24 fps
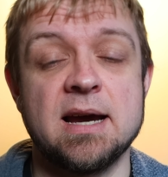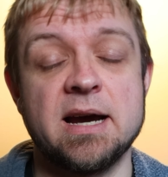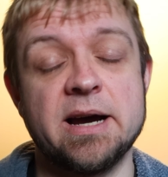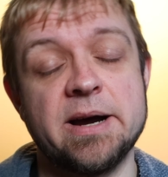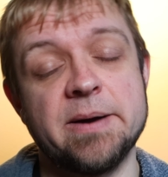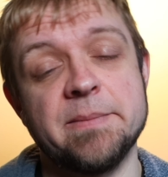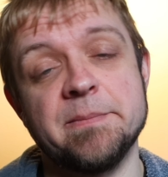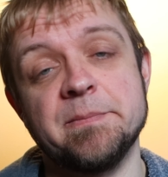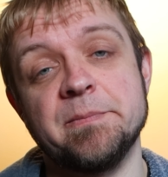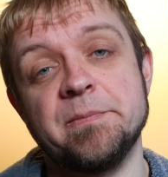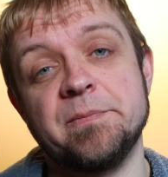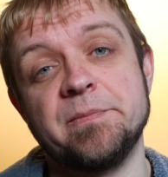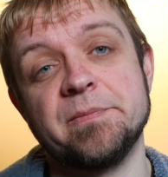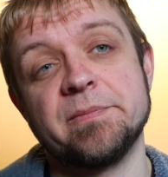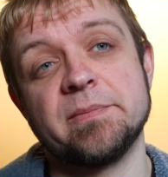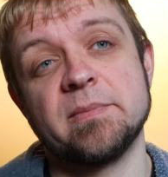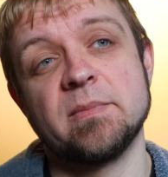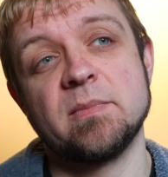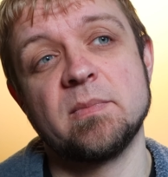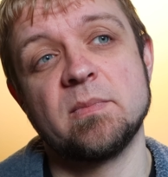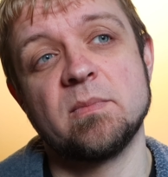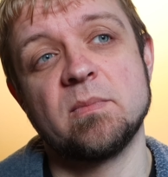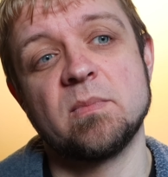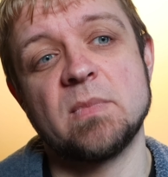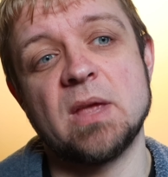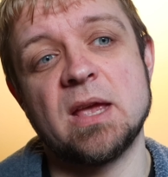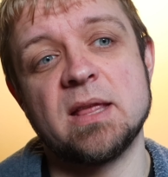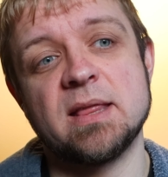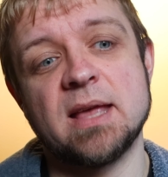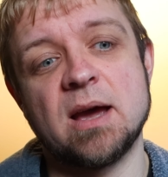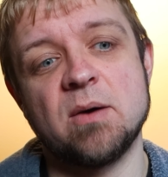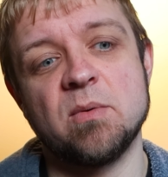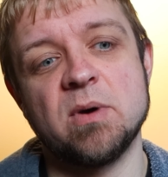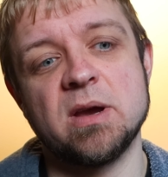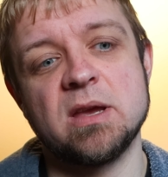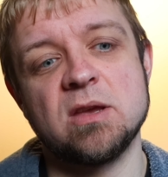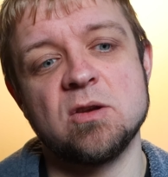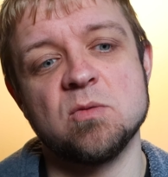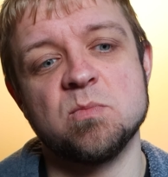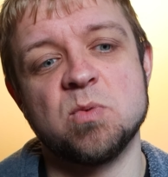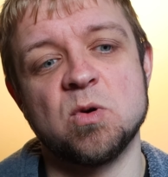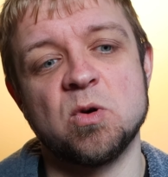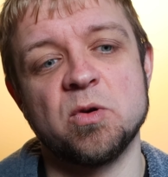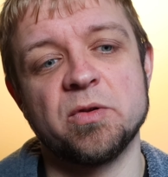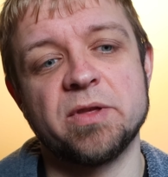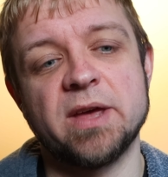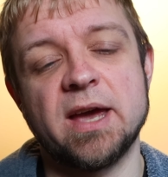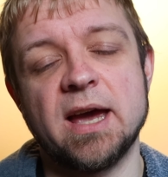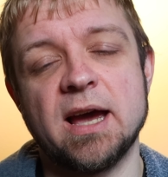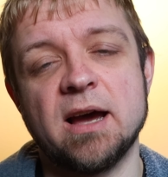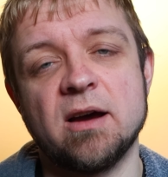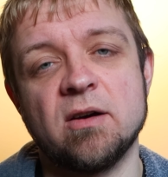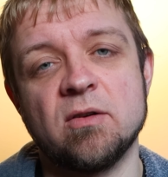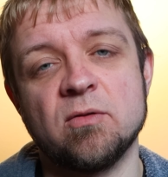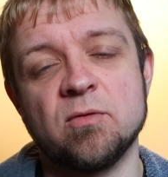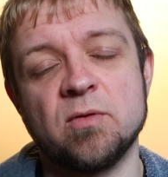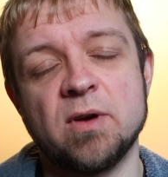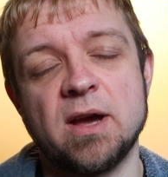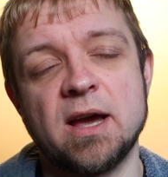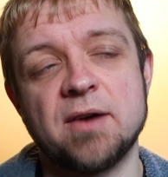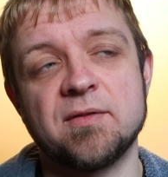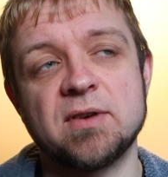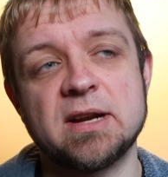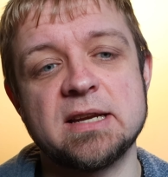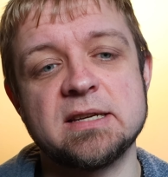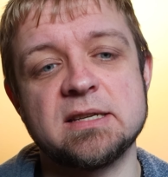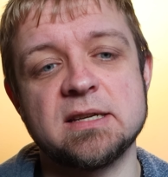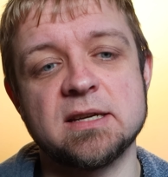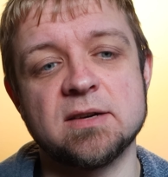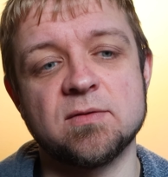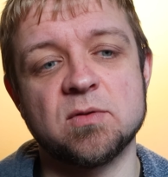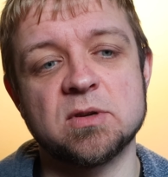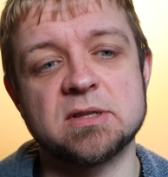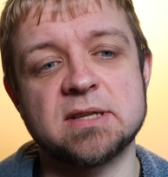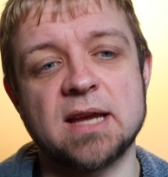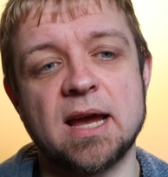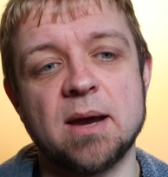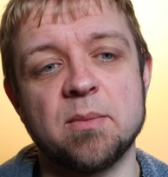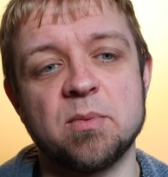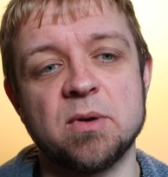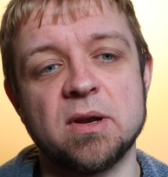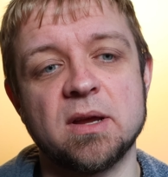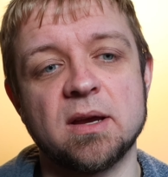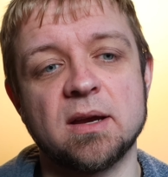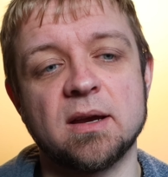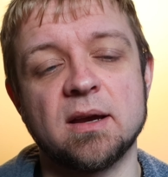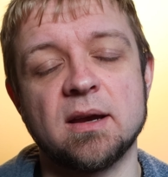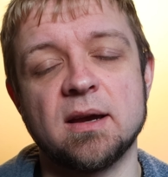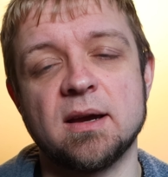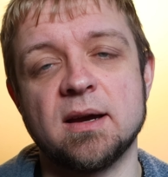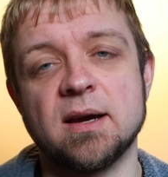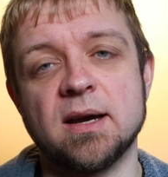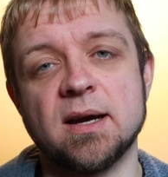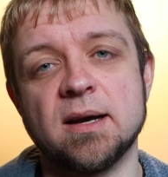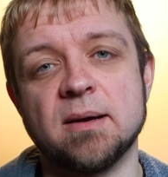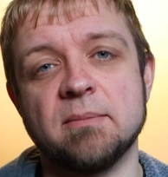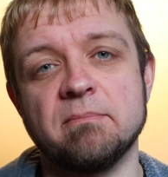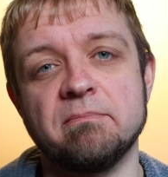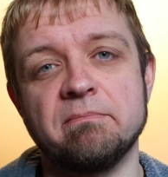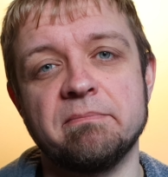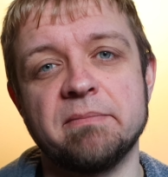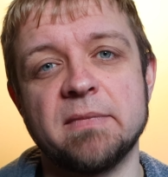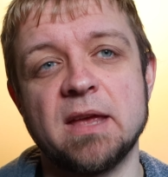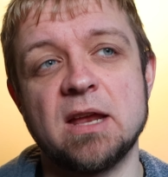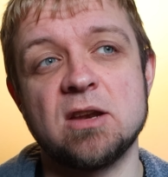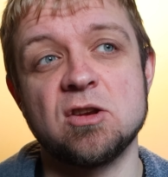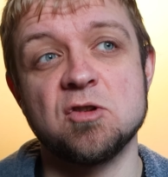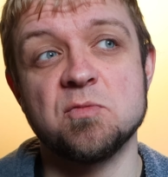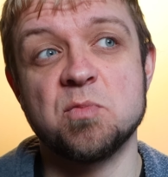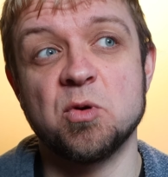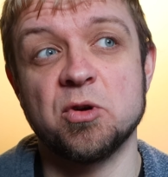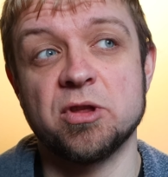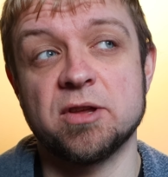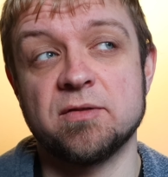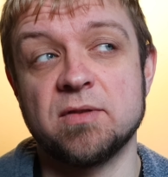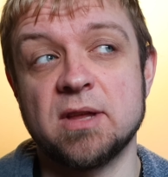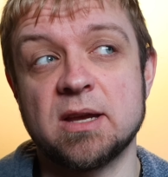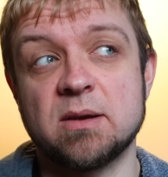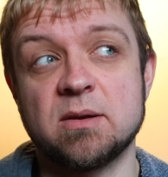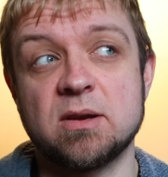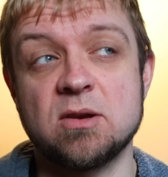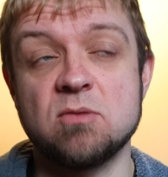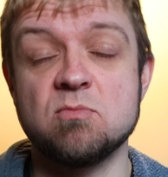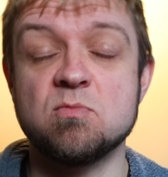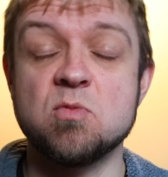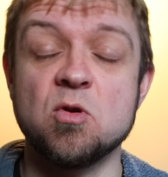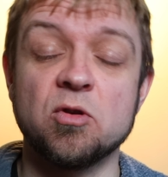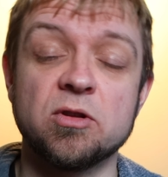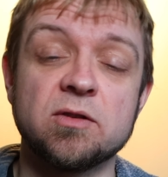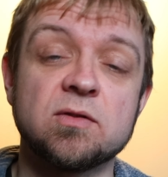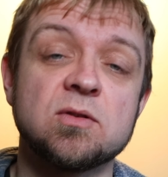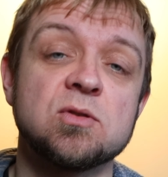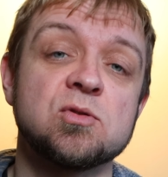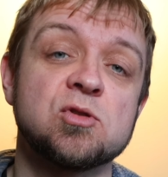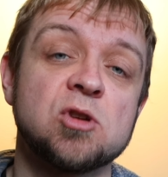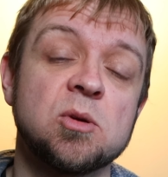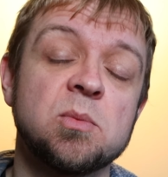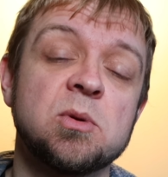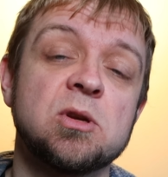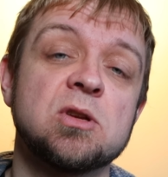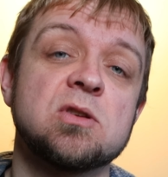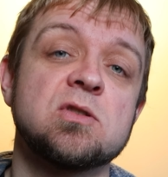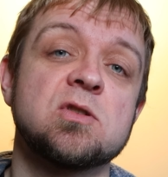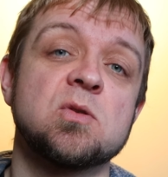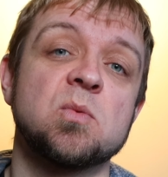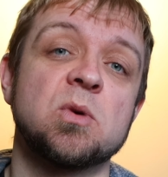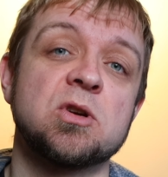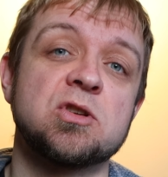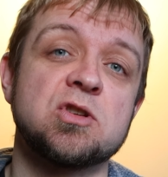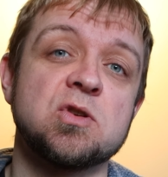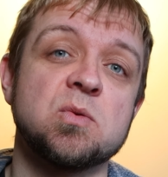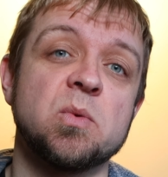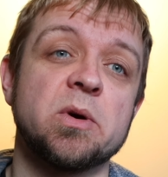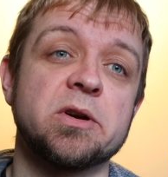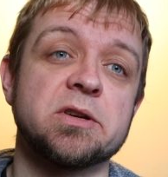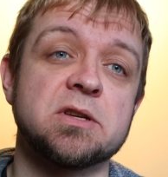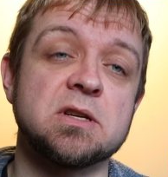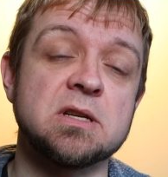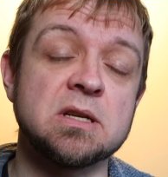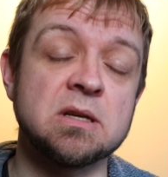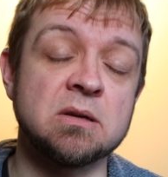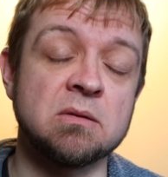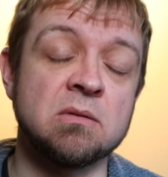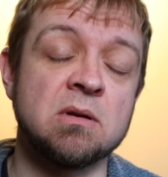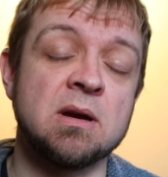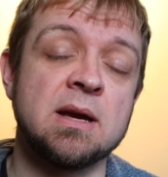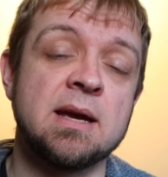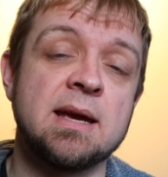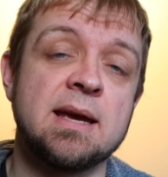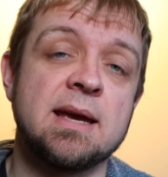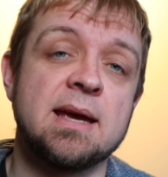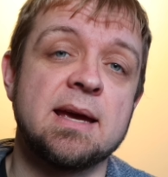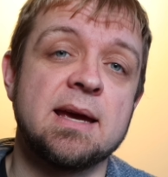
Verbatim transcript: Um, and that way you both have have an idea of what's happening um, and you both have like you both have contributed to what you want to do